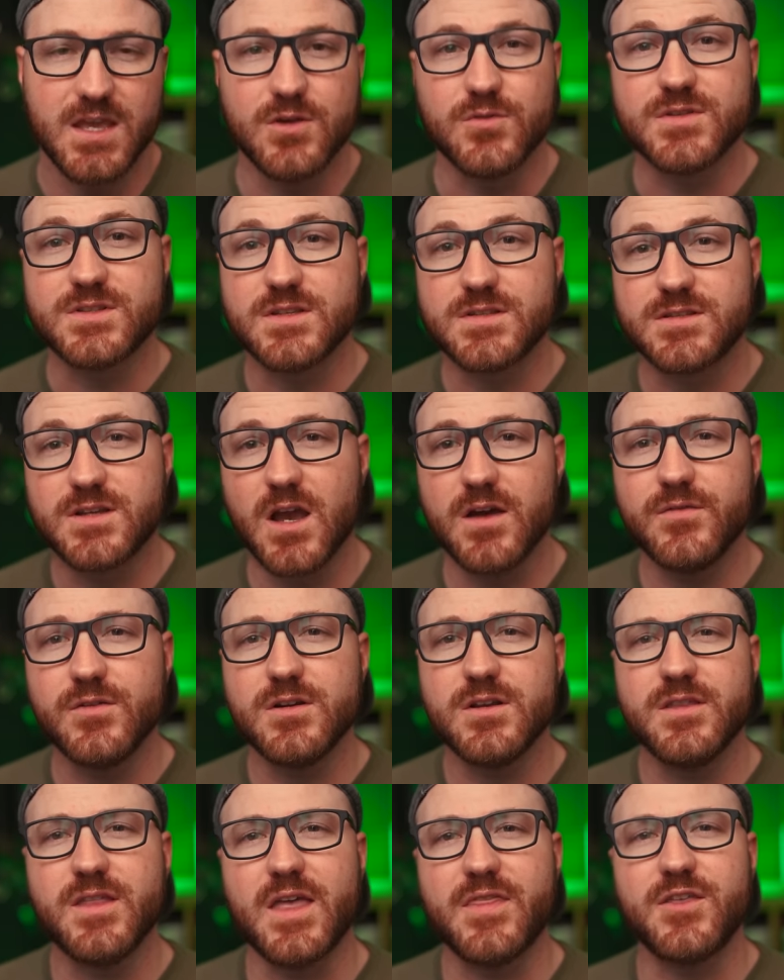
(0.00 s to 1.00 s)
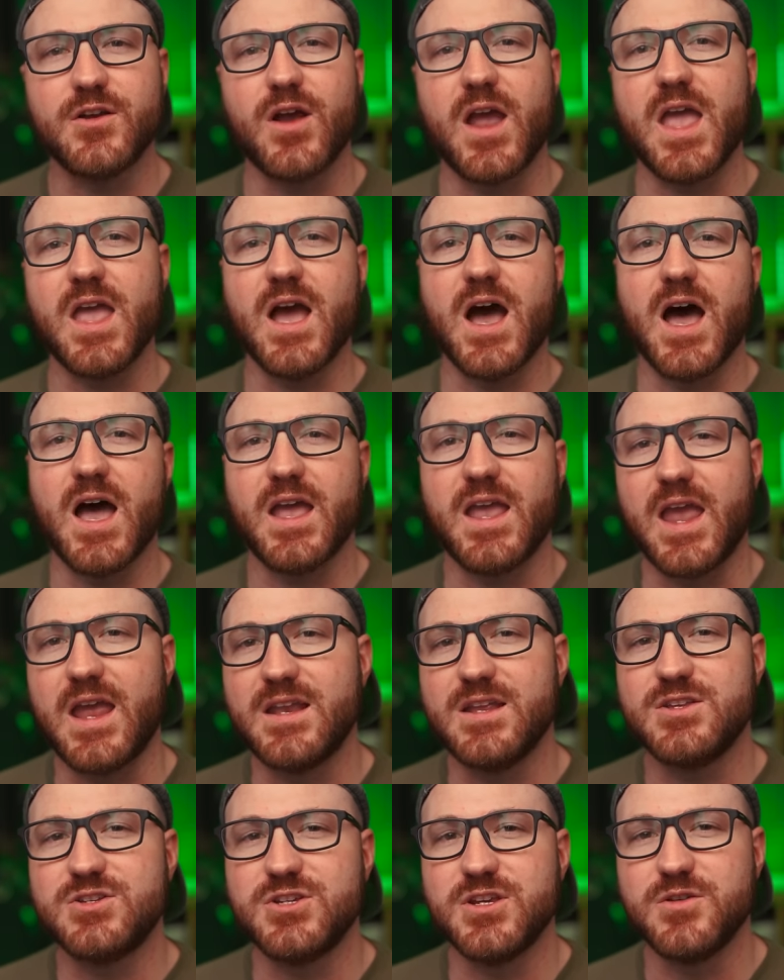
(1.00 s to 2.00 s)
It was discovered that their AI
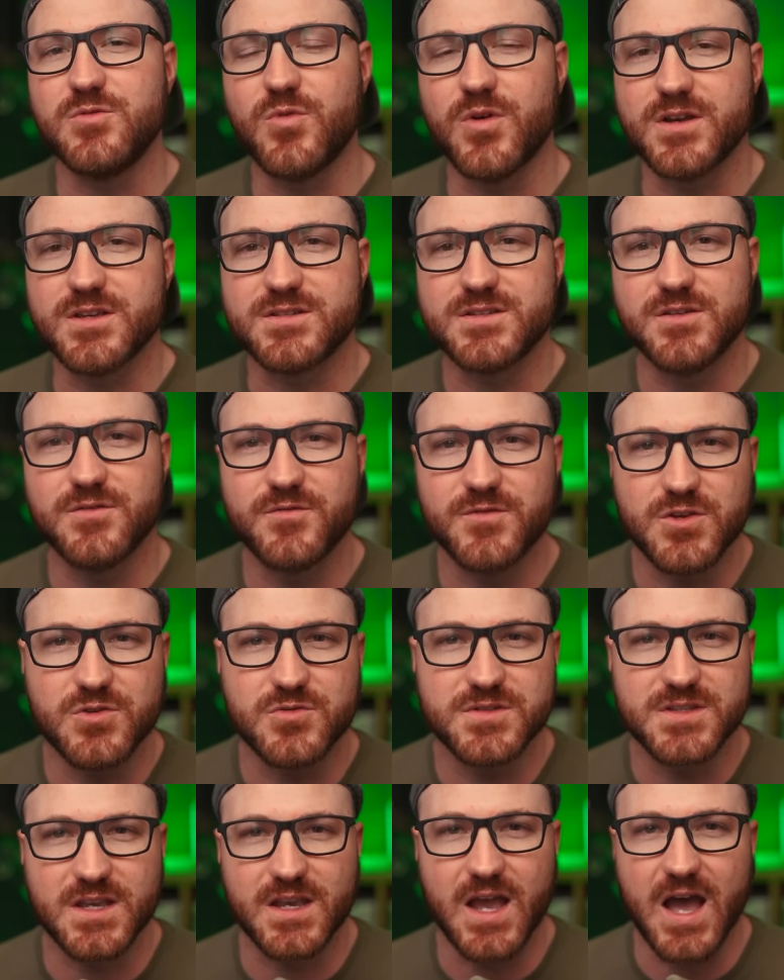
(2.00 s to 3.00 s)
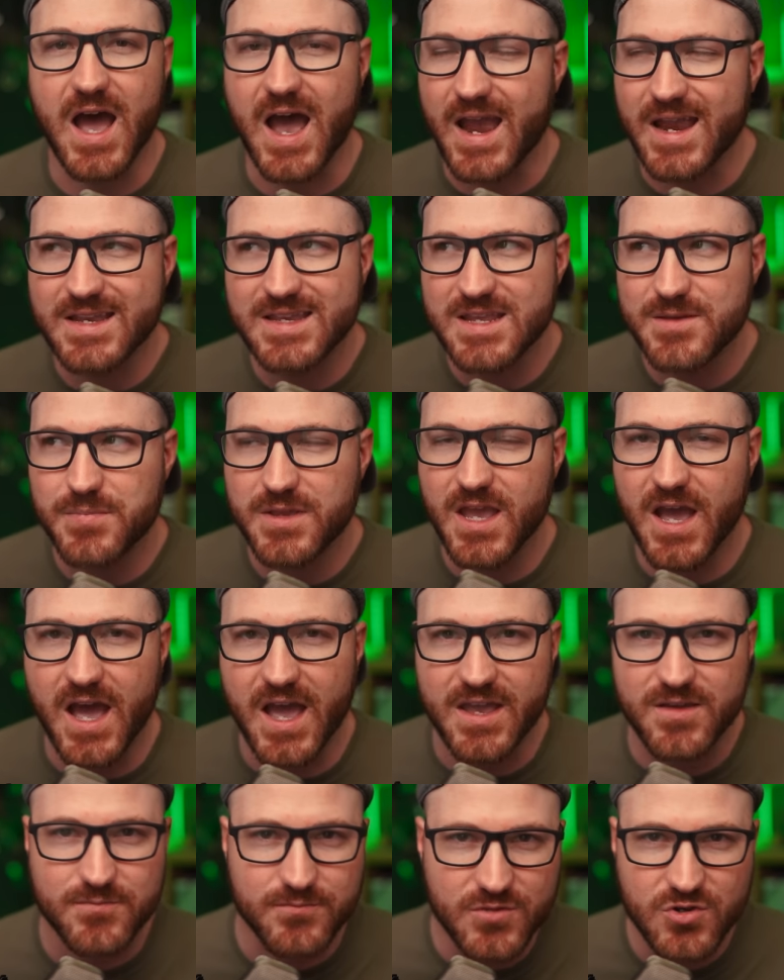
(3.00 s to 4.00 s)
anti-cheat was confusing high
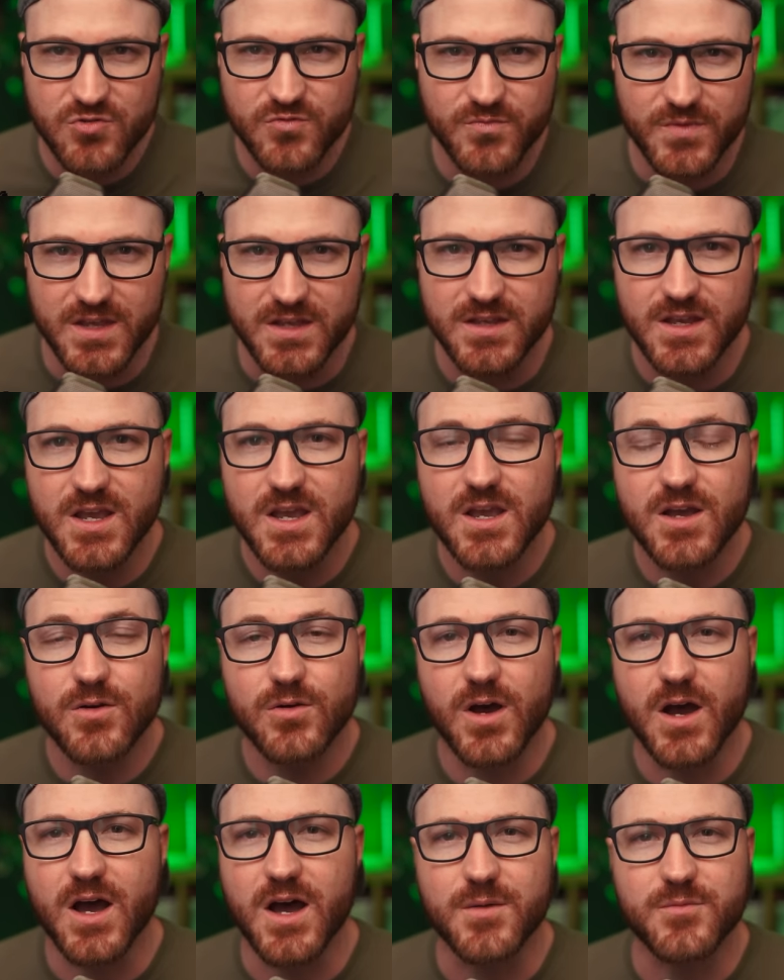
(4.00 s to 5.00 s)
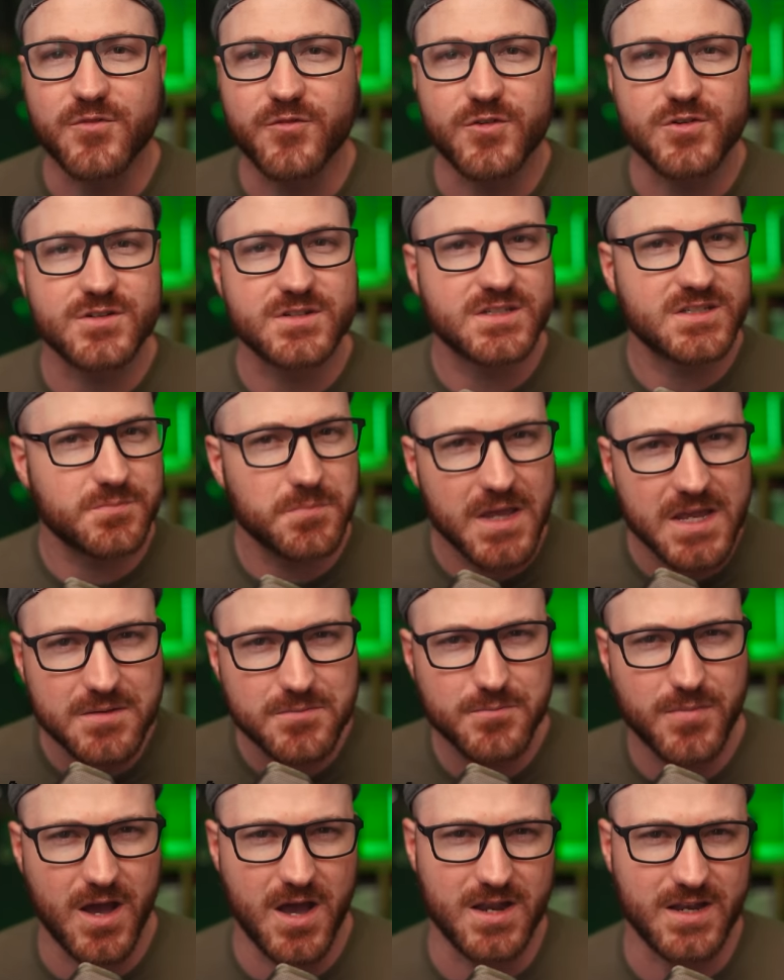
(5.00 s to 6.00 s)
DPI movement for
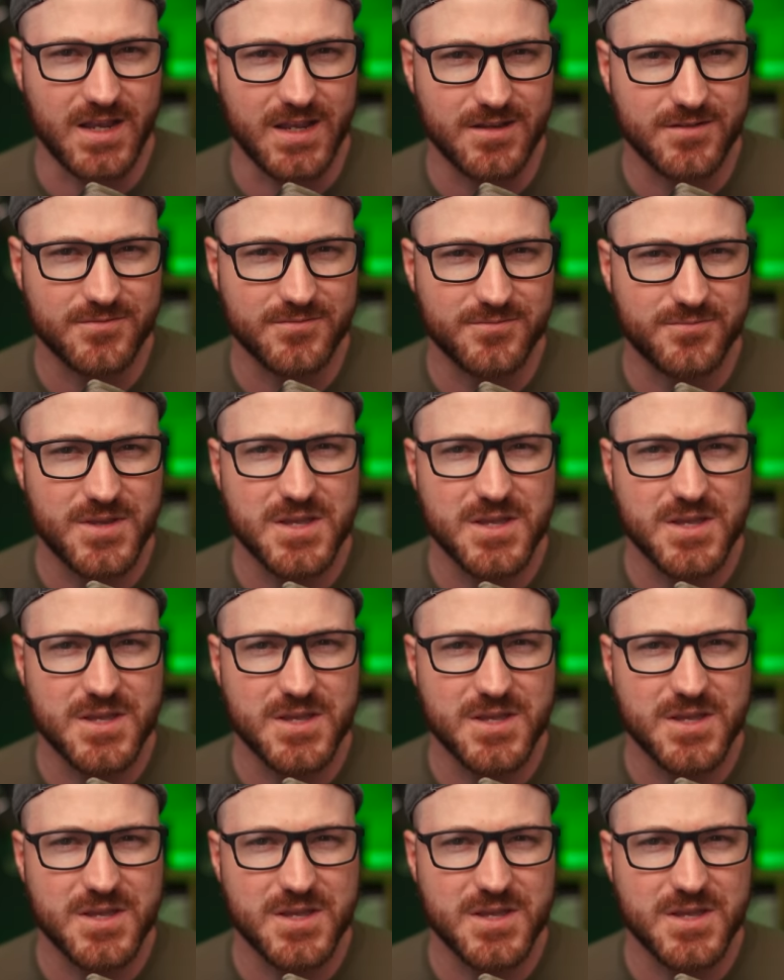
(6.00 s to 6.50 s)
spin botting.